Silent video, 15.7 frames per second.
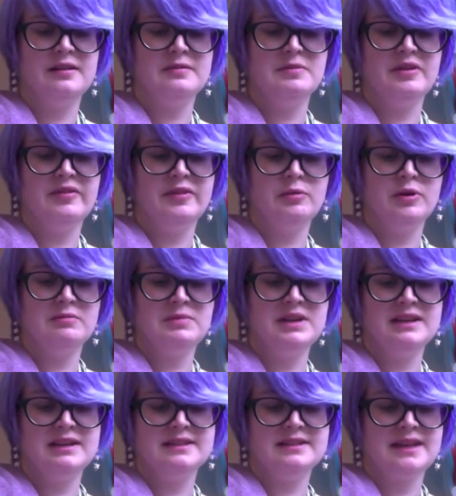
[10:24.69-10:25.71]
If you want to be
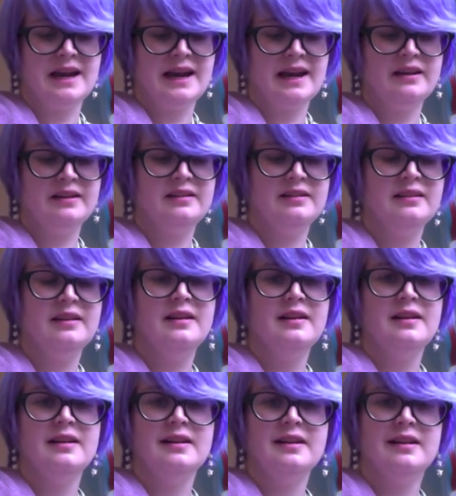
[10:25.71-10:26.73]
exact,
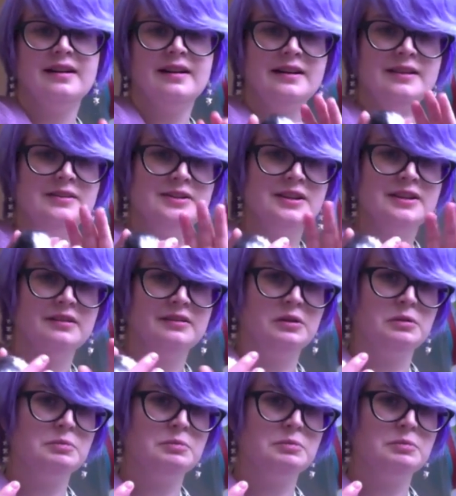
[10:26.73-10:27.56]
you should get a little